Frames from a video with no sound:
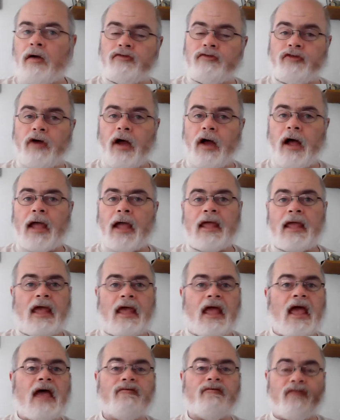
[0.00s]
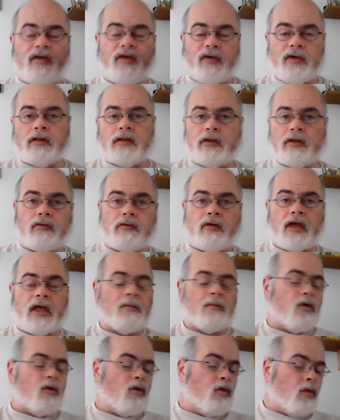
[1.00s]
dry, have very little
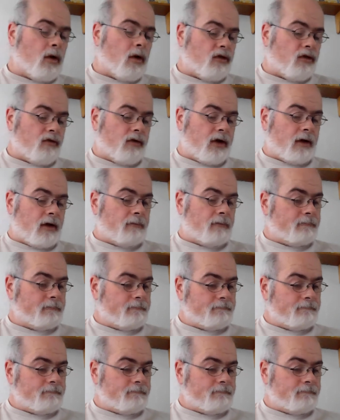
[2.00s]
chemical weathering.